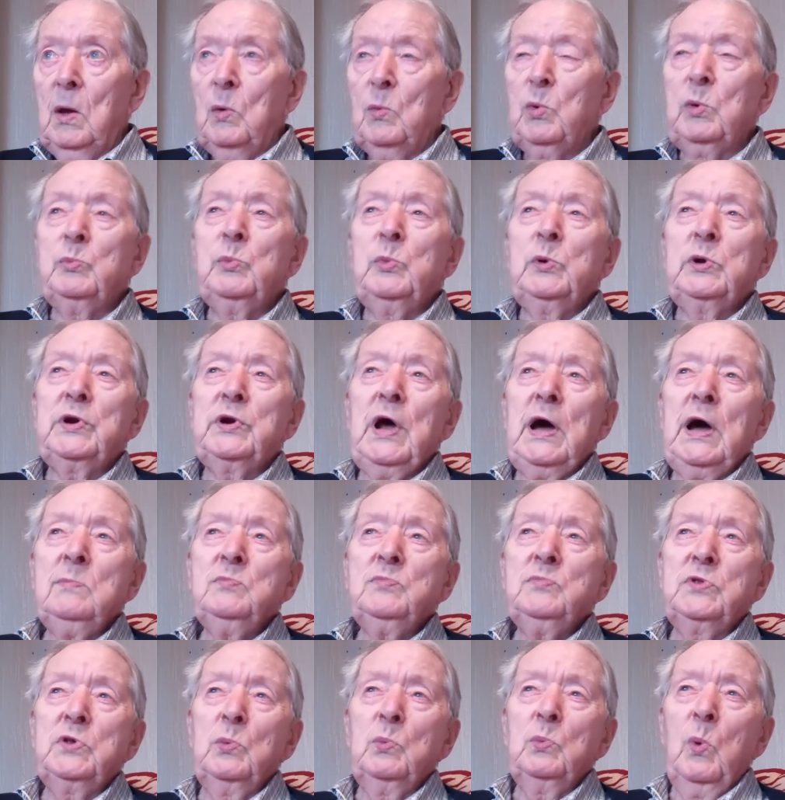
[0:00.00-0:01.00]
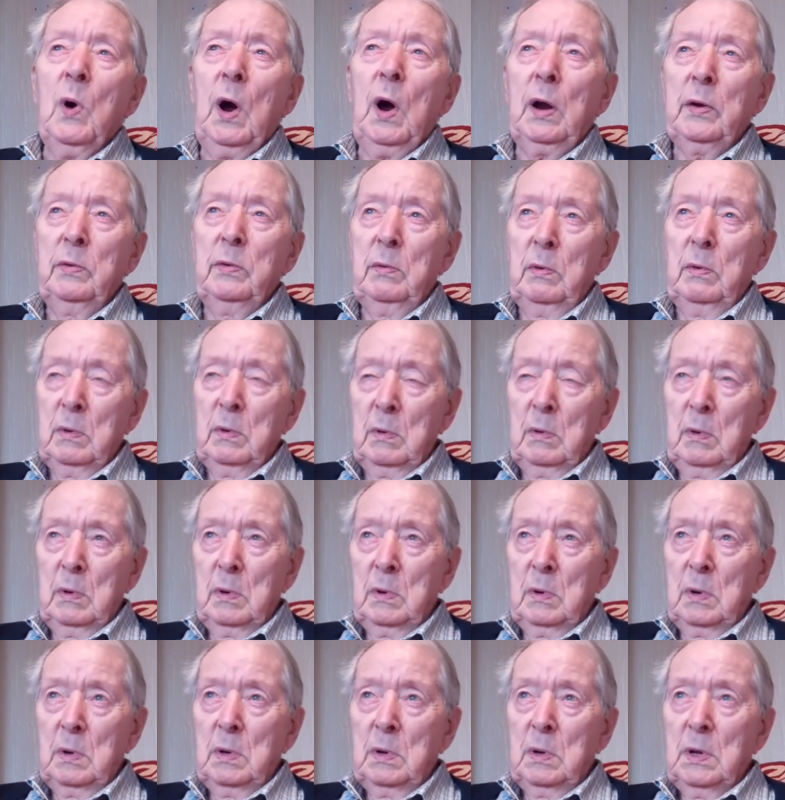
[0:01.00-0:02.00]
When we rammed the one,
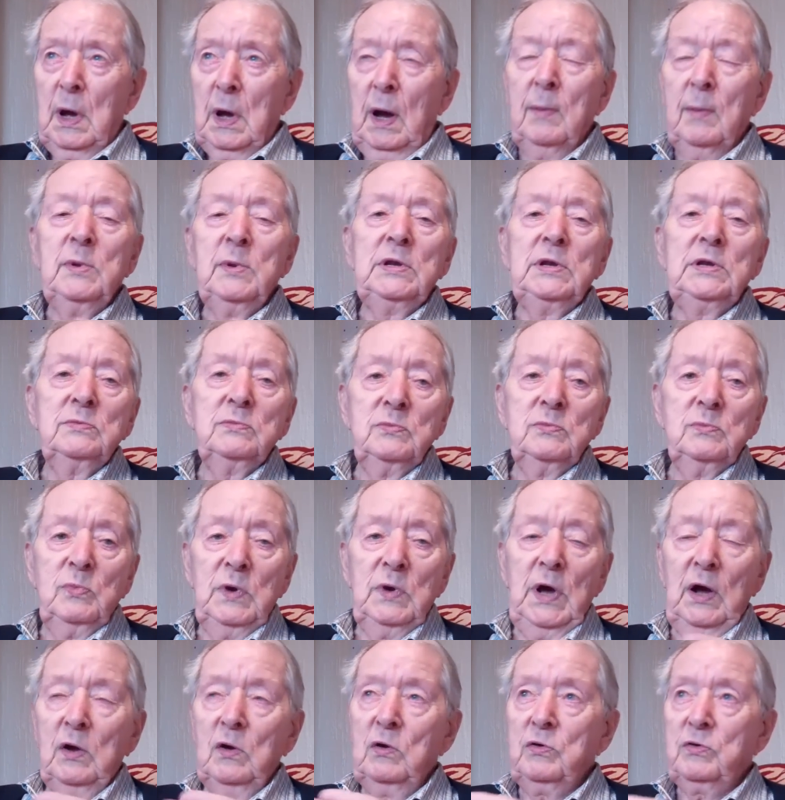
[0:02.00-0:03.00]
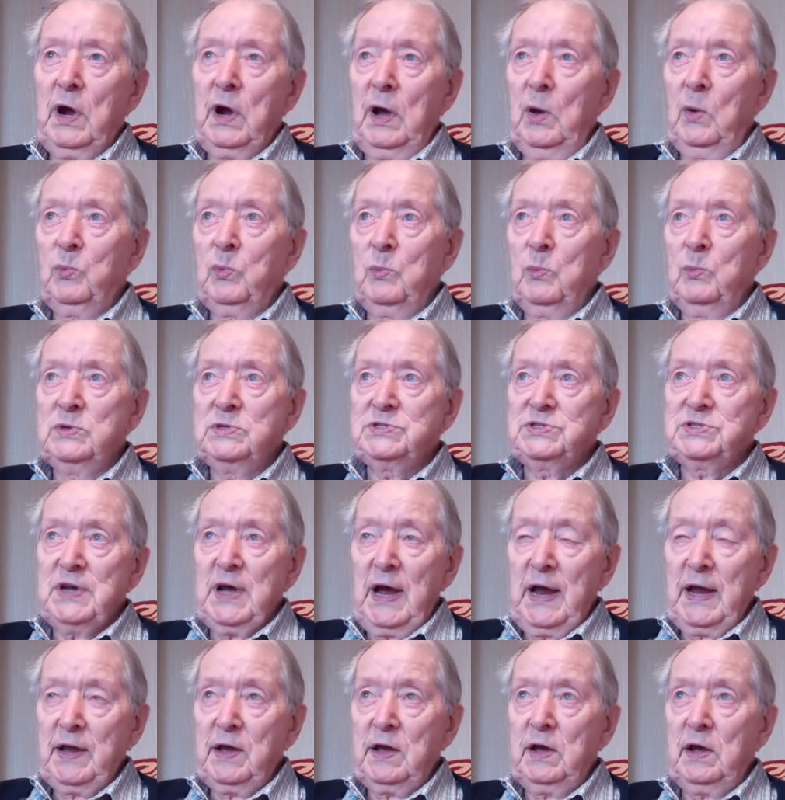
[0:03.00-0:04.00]
I mean, well, all right, when we
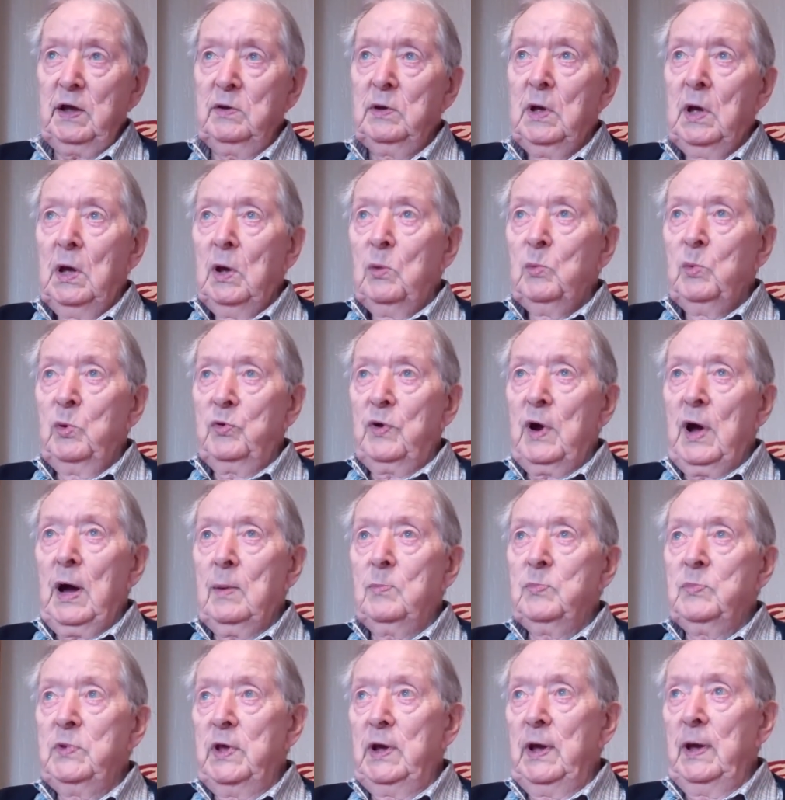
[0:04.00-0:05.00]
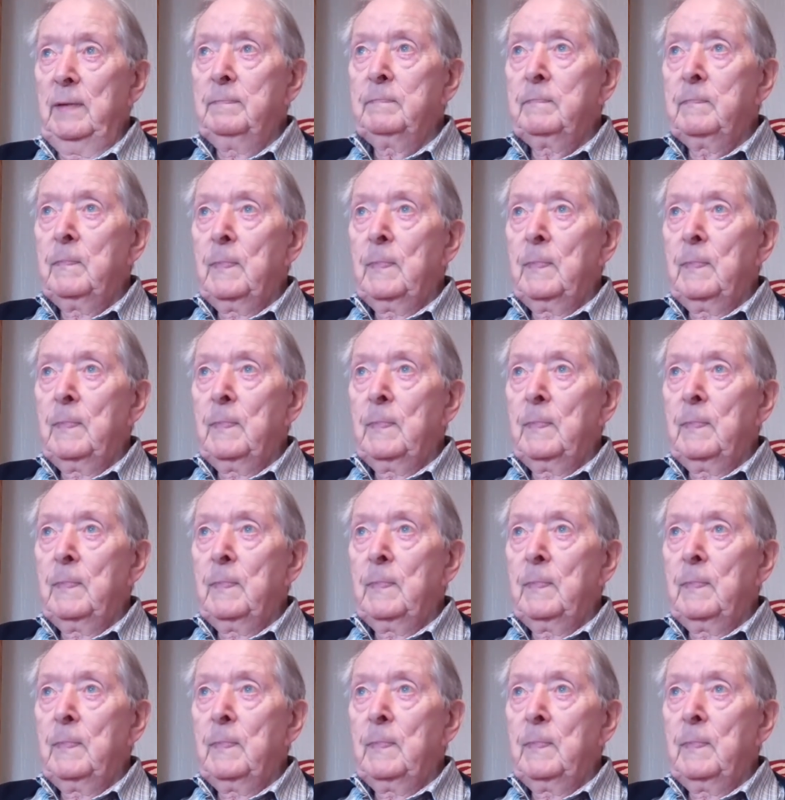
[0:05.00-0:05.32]
sank it, we rammed it.